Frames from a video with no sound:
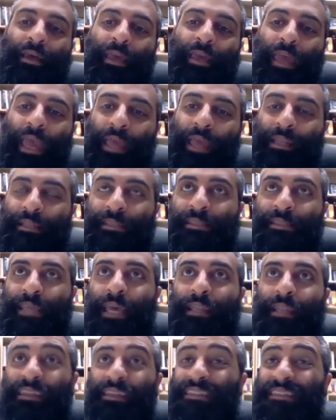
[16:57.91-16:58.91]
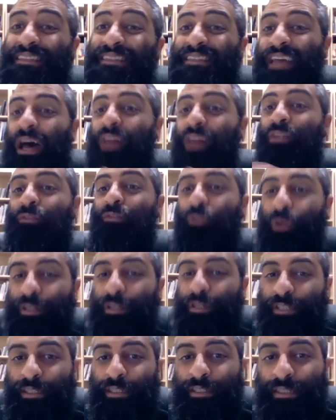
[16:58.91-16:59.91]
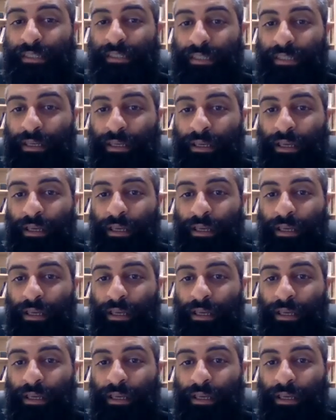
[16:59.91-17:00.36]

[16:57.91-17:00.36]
and instead listens to other voices,